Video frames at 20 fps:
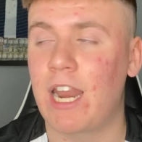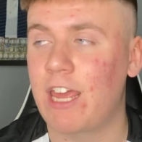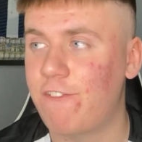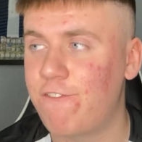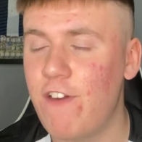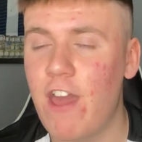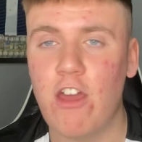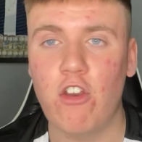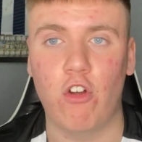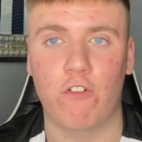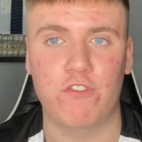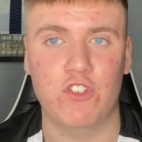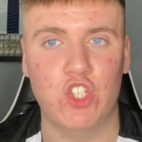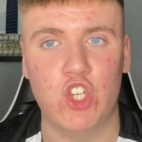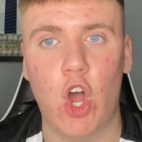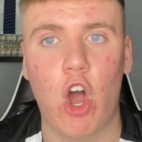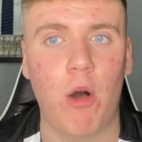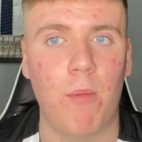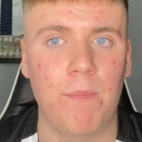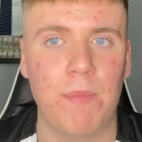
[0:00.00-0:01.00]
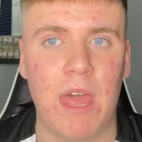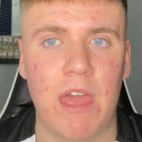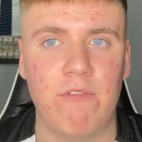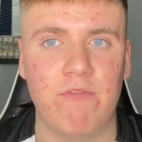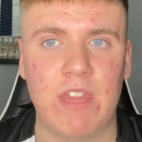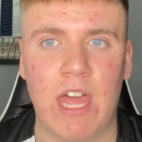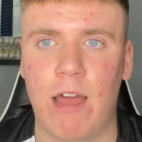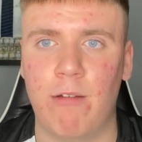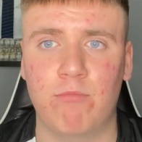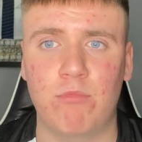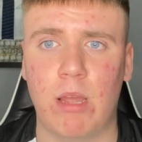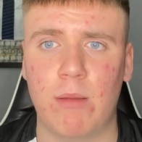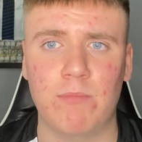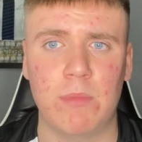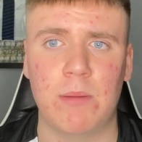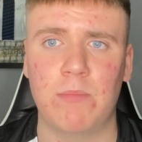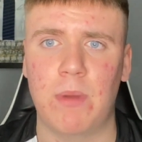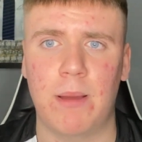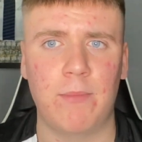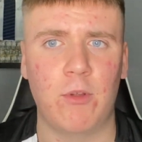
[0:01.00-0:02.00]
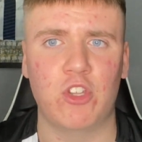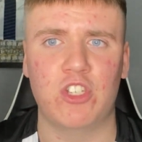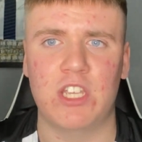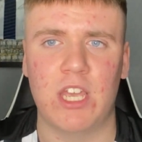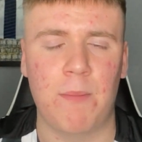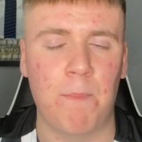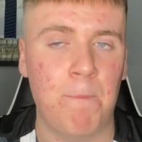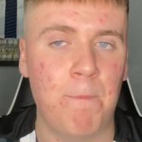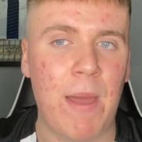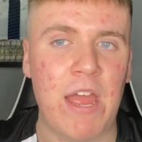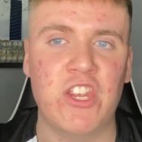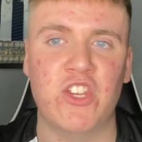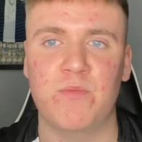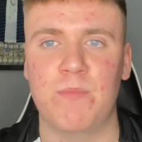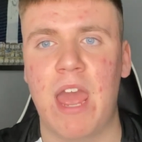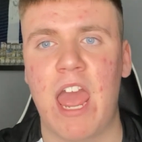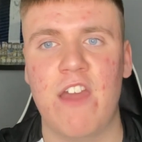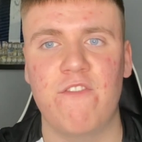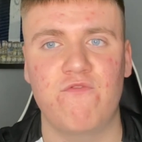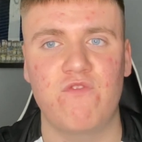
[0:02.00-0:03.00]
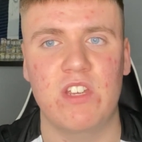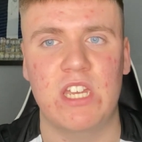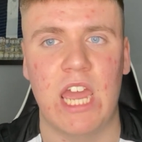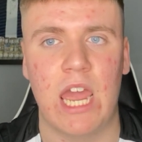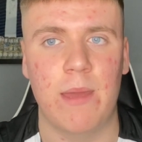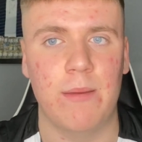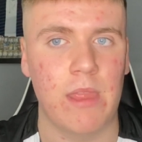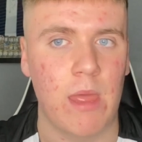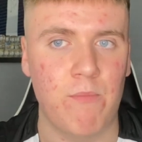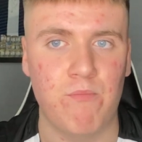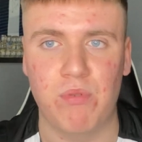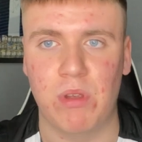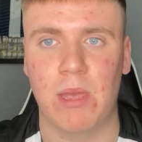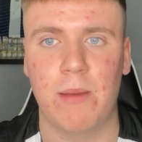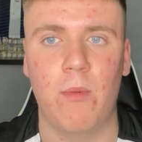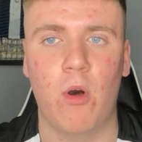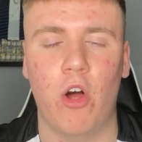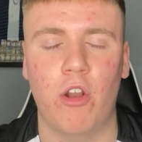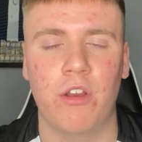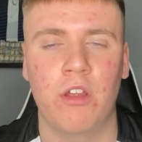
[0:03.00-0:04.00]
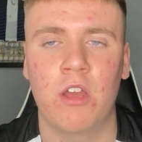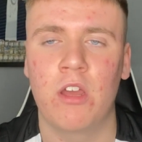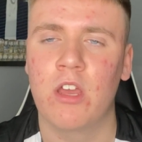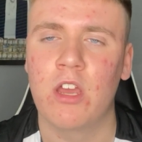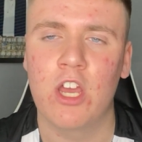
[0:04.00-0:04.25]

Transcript: Like, fair enough, start him there and there. I'm, I'm, I'm not saying bench him every game and then bring him on.